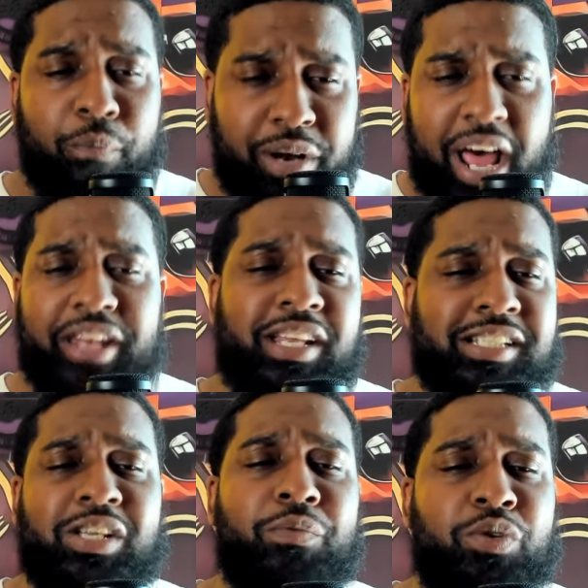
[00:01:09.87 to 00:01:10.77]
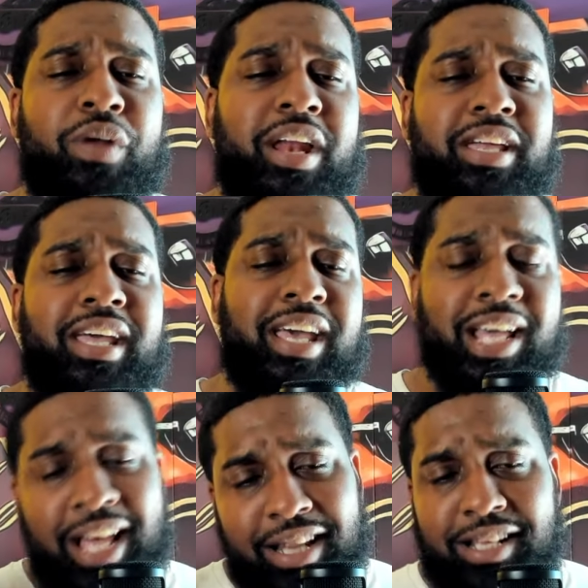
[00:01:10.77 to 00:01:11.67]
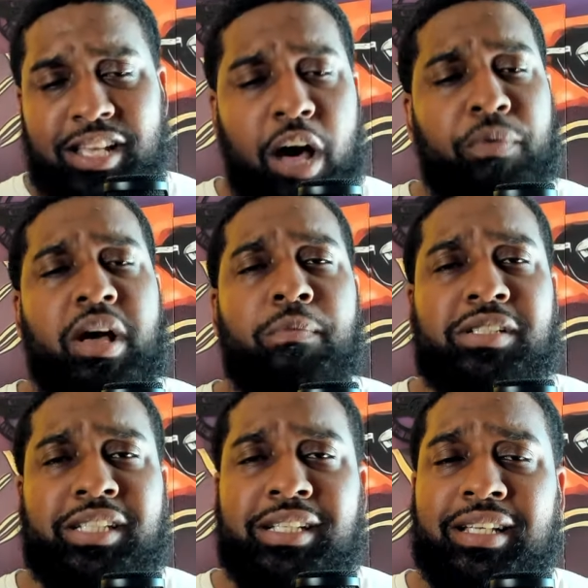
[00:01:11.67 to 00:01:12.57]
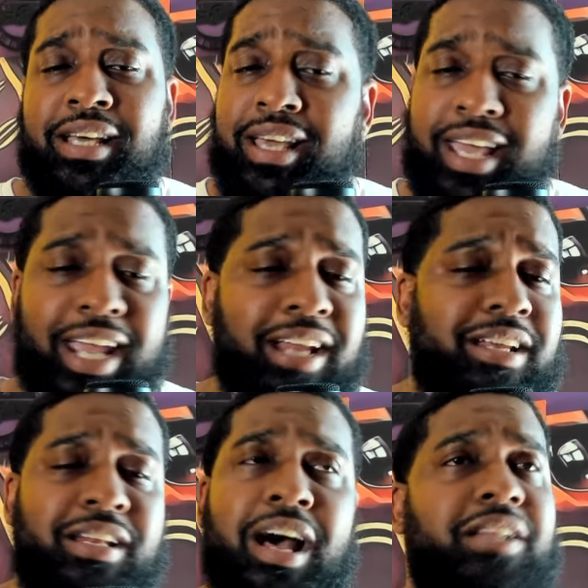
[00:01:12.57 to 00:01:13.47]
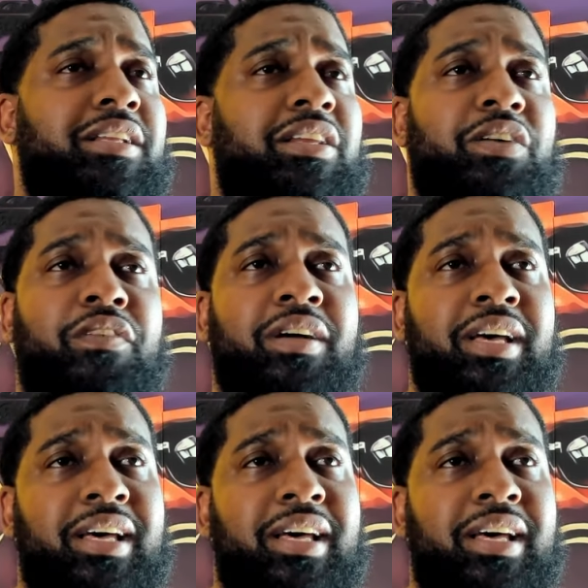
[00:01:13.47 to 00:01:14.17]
but I need to see him do that again this upcoming season. And he did not deliver.